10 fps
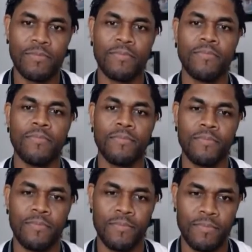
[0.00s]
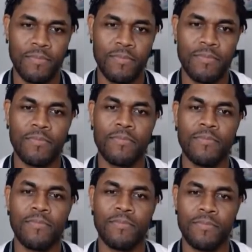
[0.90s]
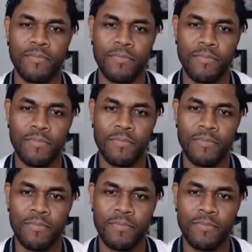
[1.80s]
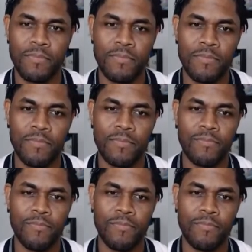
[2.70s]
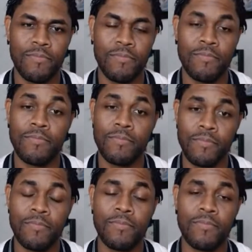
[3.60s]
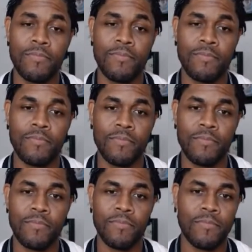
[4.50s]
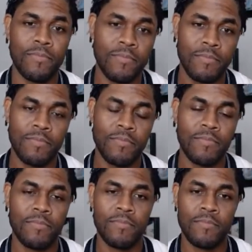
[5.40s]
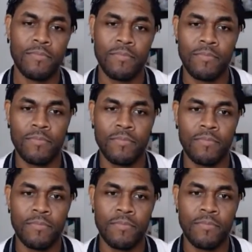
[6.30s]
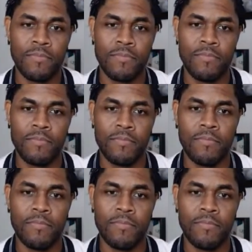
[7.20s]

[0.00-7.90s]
No words are spoken by the person on screen.